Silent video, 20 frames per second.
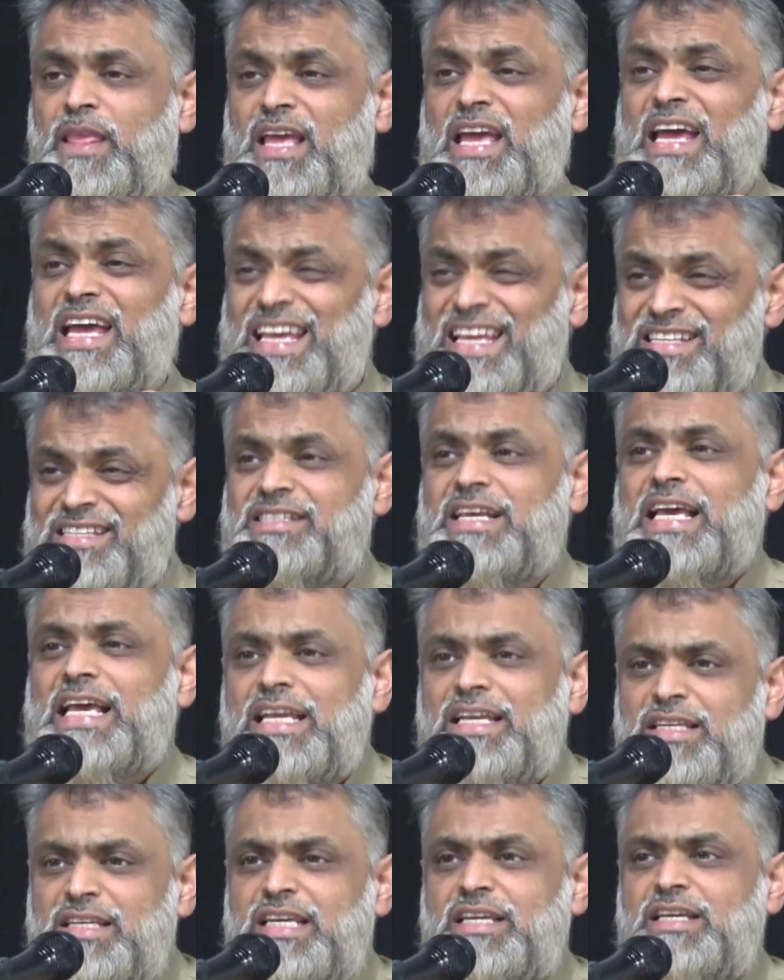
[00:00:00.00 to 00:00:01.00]
is
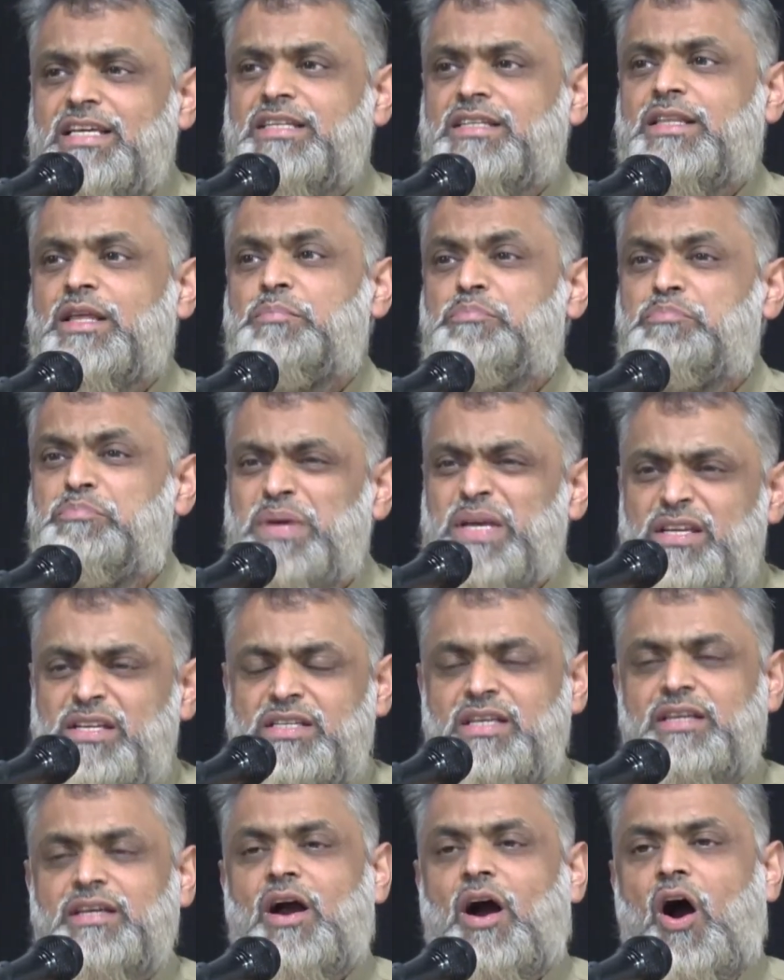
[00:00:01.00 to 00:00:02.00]
indeed the
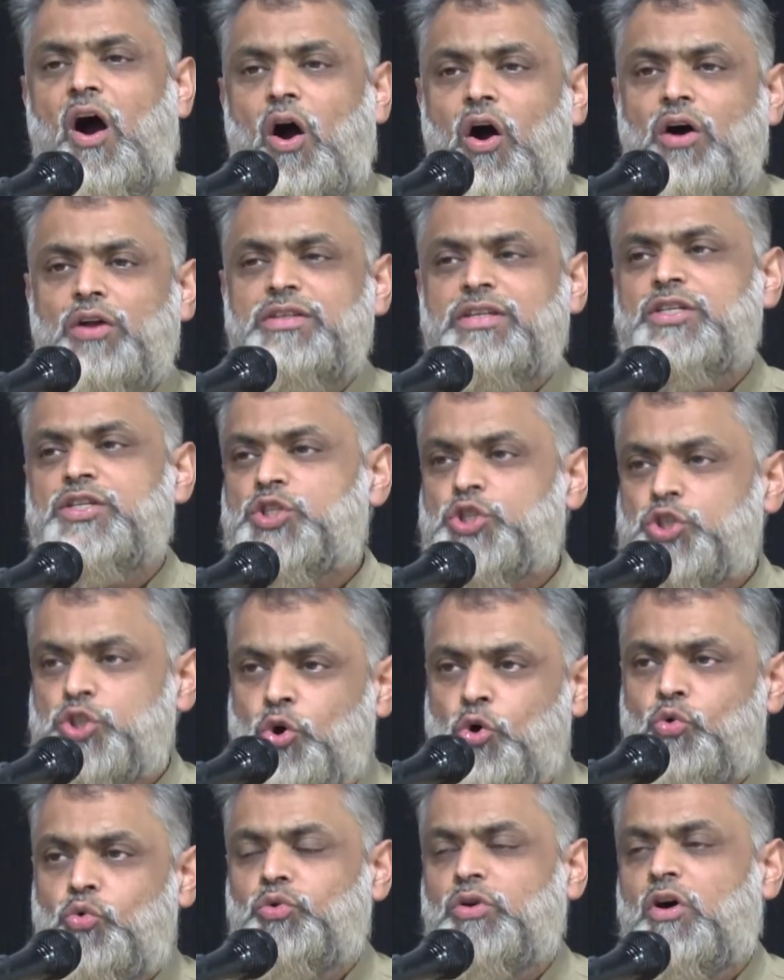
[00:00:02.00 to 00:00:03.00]
beating heart and
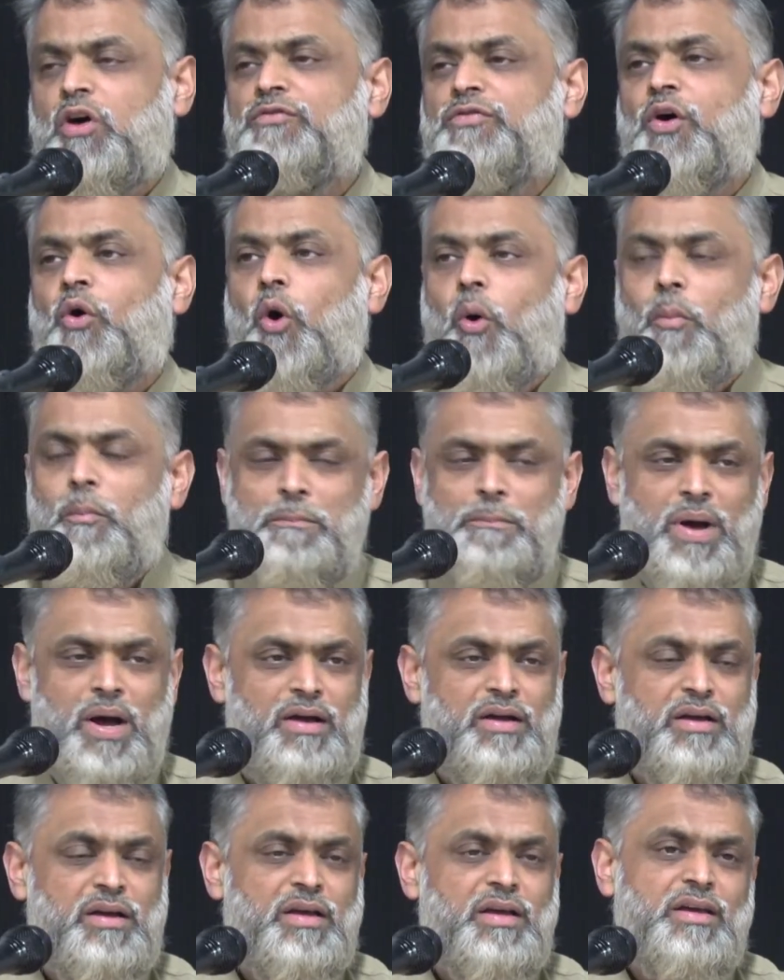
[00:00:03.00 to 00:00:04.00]
soul of the Ummah.
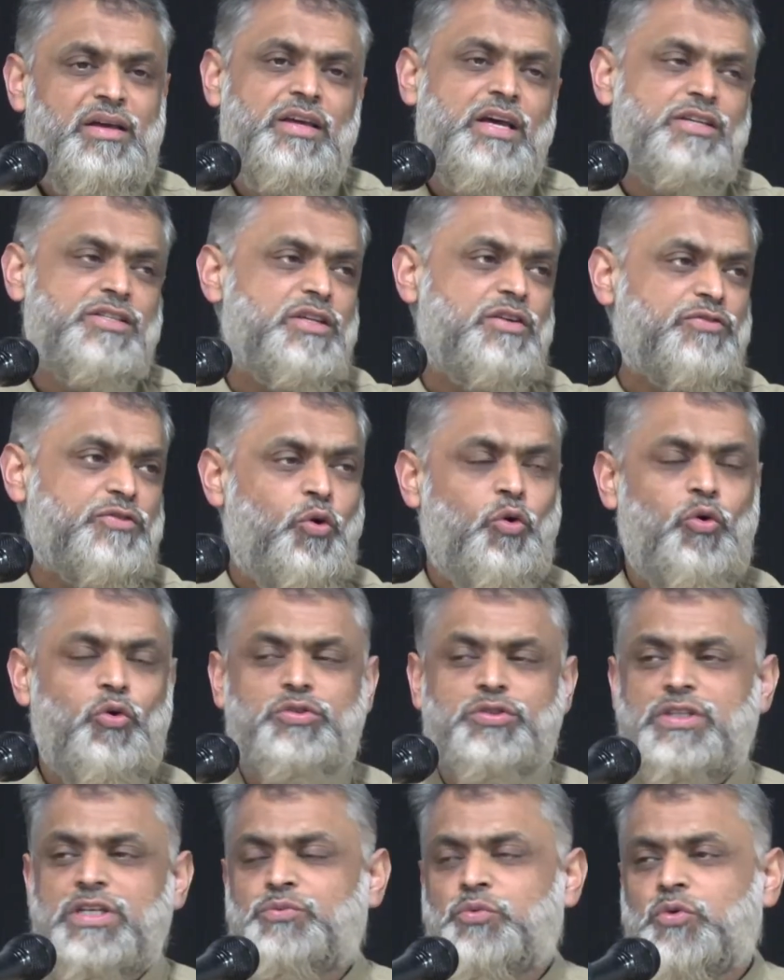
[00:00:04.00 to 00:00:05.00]
Yes, of
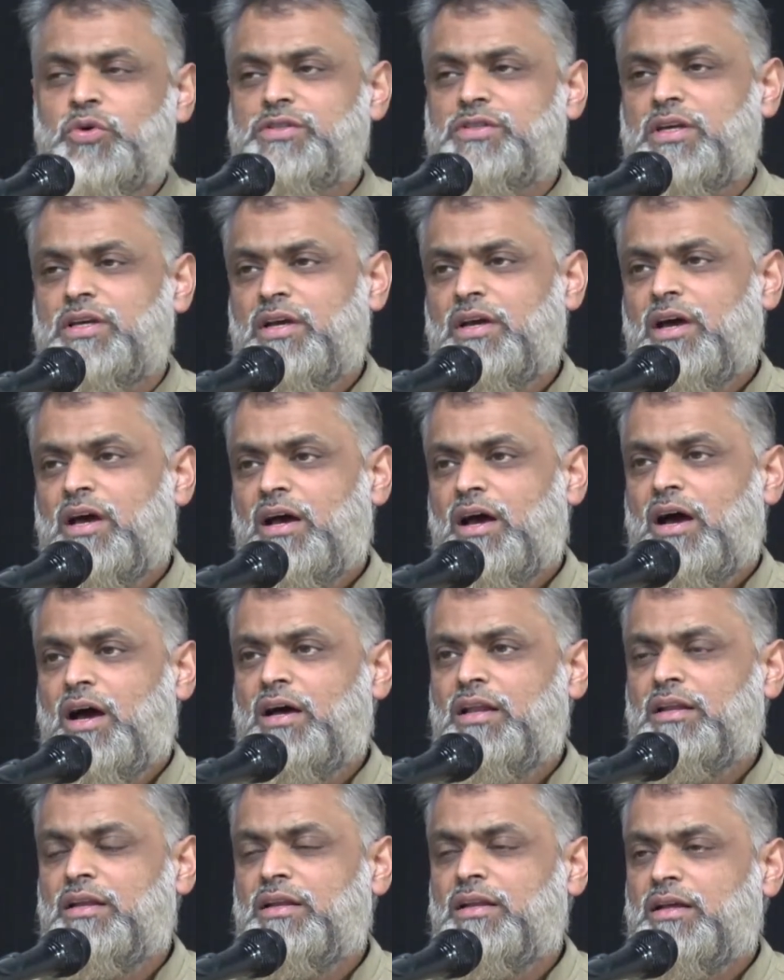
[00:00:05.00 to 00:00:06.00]
course, it was
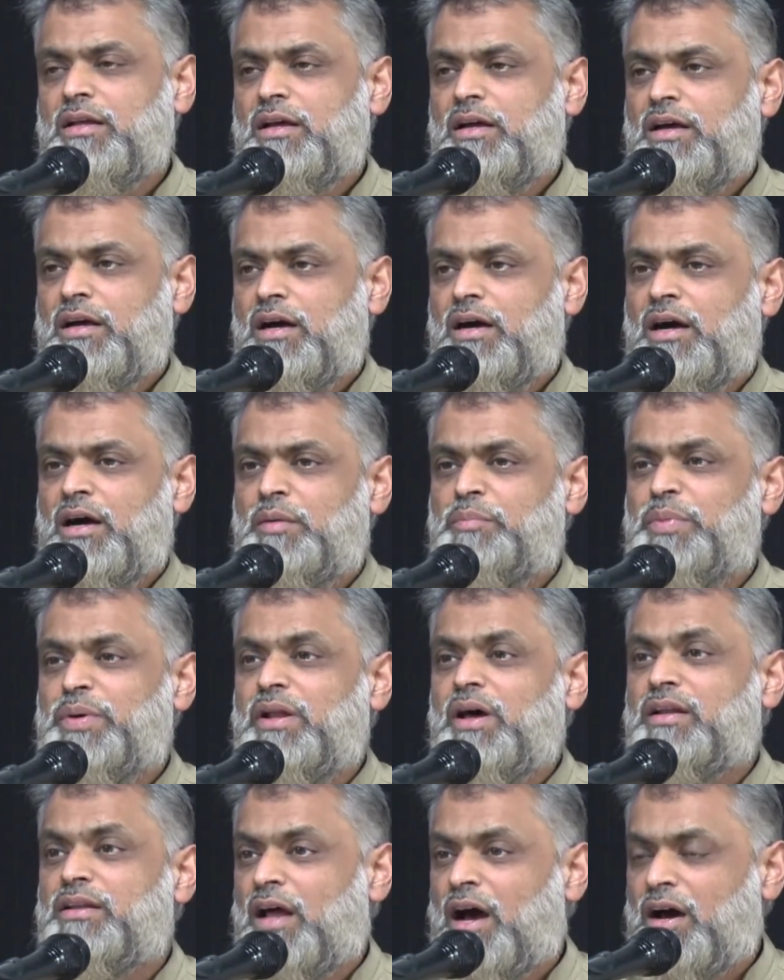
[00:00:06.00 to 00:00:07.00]
Bilad
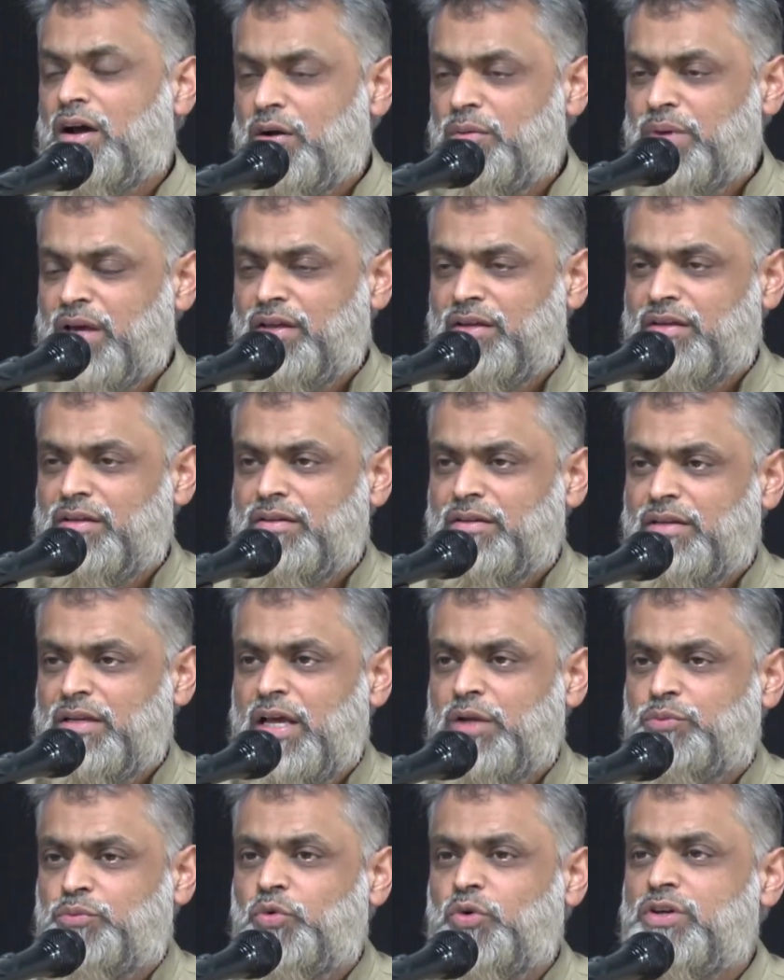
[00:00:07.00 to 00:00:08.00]
al-Haramain.
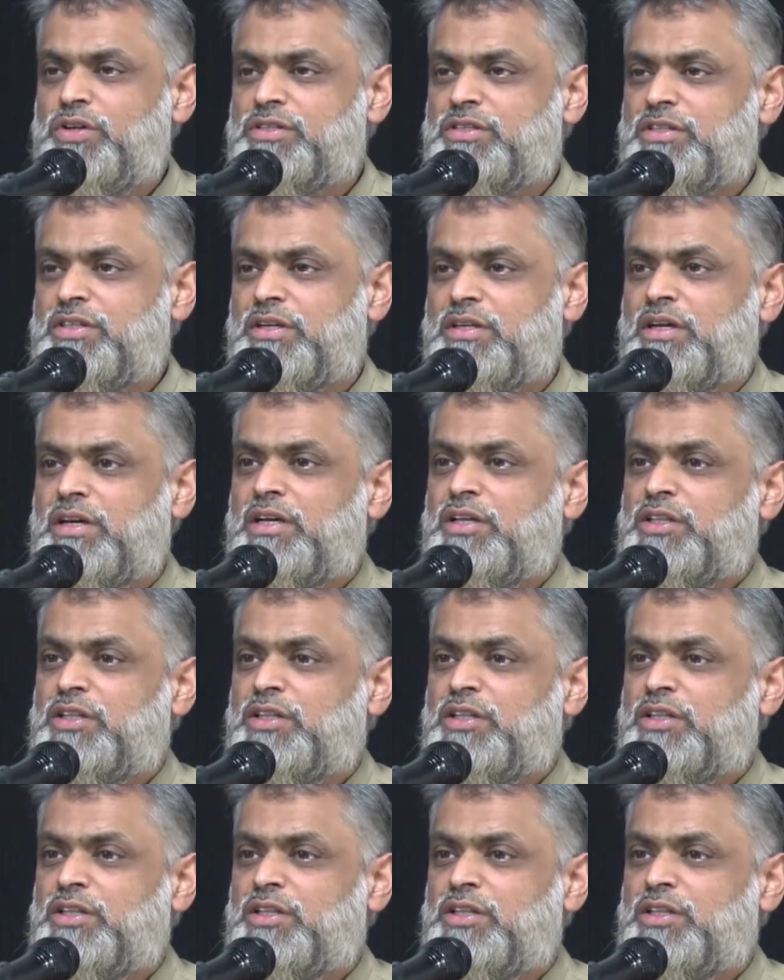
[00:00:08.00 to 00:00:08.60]
It was the